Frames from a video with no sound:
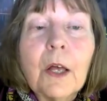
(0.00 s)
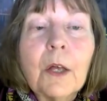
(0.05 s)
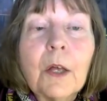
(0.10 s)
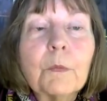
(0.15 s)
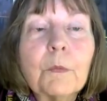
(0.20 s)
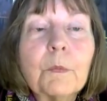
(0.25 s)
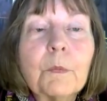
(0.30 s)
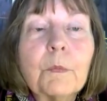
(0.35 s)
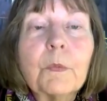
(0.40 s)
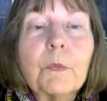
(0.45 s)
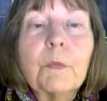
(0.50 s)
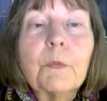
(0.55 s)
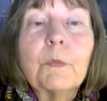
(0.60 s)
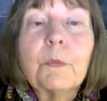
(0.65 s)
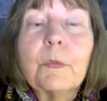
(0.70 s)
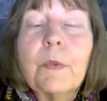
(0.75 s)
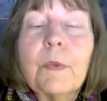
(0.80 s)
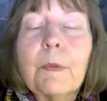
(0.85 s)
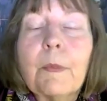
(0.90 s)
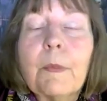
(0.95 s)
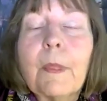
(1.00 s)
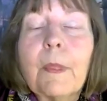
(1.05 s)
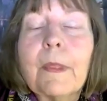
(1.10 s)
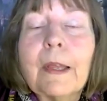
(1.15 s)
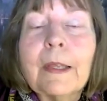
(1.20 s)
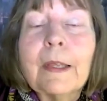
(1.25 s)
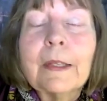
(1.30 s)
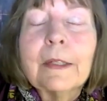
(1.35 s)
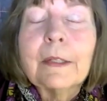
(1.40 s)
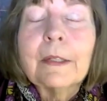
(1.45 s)
Uh,
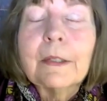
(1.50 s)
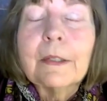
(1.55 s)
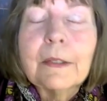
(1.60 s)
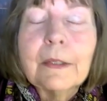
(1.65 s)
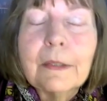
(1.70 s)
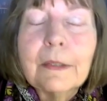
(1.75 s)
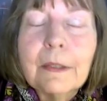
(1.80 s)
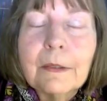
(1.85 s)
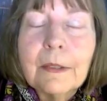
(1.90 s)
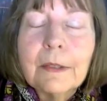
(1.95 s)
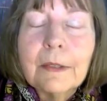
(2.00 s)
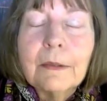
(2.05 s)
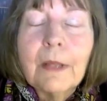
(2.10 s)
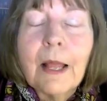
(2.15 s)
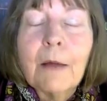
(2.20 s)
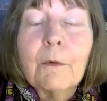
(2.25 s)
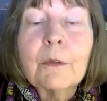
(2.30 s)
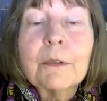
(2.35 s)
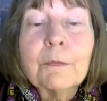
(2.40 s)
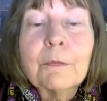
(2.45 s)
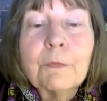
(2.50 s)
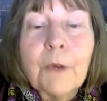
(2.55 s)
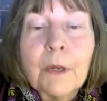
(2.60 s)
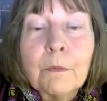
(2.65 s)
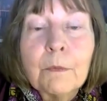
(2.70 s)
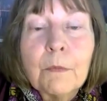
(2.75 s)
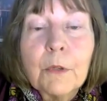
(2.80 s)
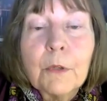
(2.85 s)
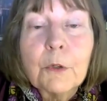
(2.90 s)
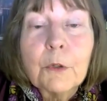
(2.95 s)
and that was
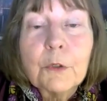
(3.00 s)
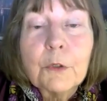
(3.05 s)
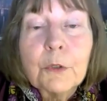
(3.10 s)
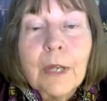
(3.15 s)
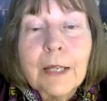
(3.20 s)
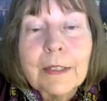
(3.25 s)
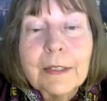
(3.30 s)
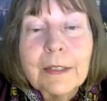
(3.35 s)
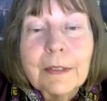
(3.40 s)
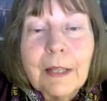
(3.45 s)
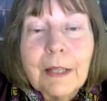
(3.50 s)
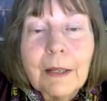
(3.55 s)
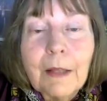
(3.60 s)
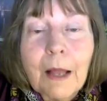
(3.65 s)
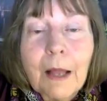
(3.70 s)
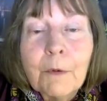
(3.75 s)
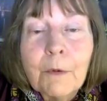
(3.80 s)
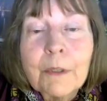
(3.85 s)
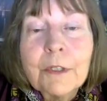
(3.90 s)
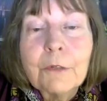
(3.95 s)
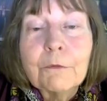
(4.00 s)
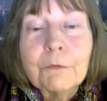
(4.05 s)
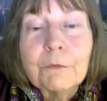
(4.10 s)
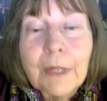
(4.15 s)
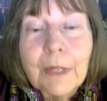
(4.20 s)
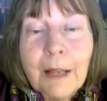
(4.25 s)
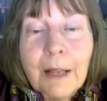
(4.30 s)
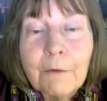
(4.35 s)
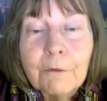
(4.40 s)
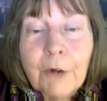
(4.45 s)
fun because I went to,
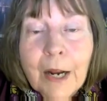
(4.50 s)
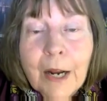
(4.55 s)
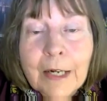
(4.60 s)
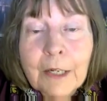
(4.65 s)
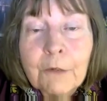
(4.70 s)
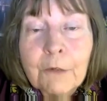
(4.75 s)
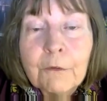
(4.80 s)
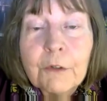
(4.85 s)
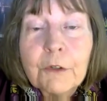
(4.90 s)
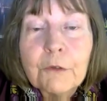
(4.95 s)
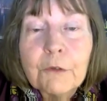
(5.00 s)
they have writing